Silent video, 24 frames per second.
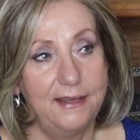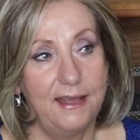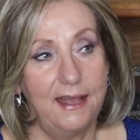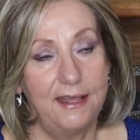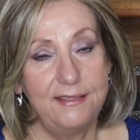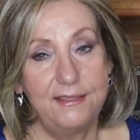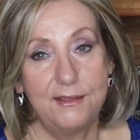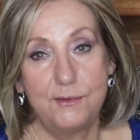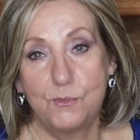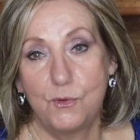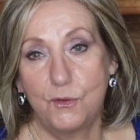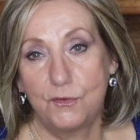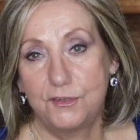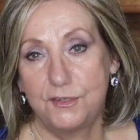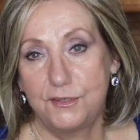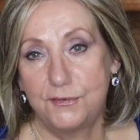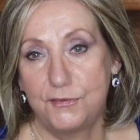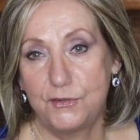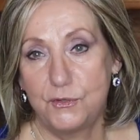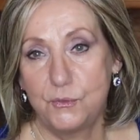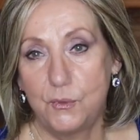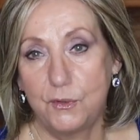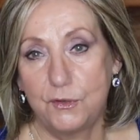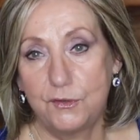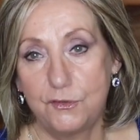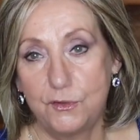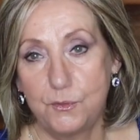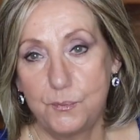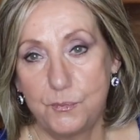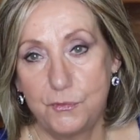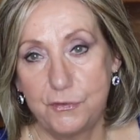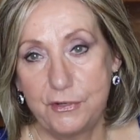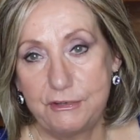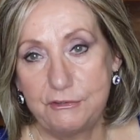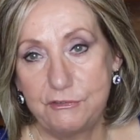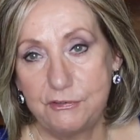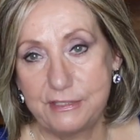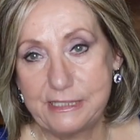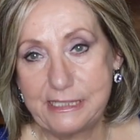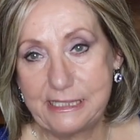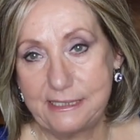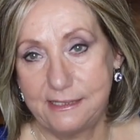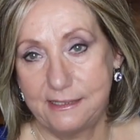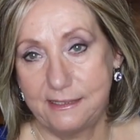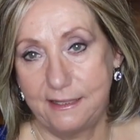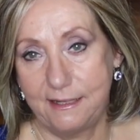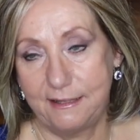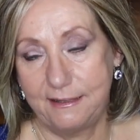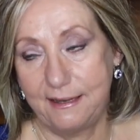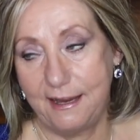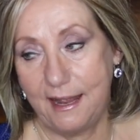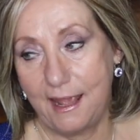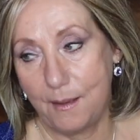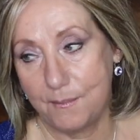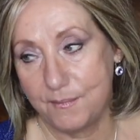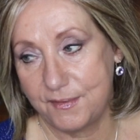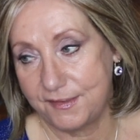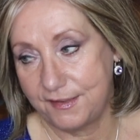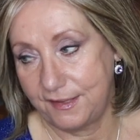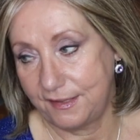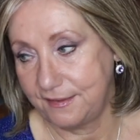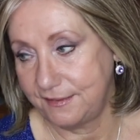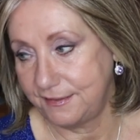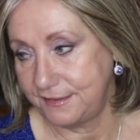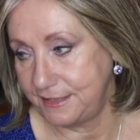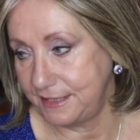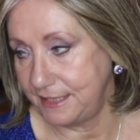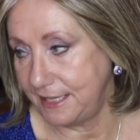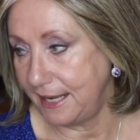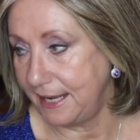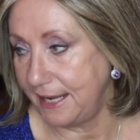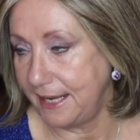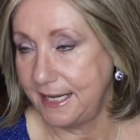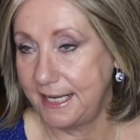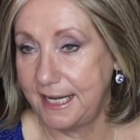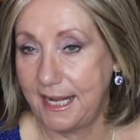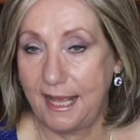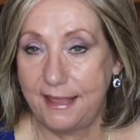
I think most of you are super interested in. Yeah, I'm 68.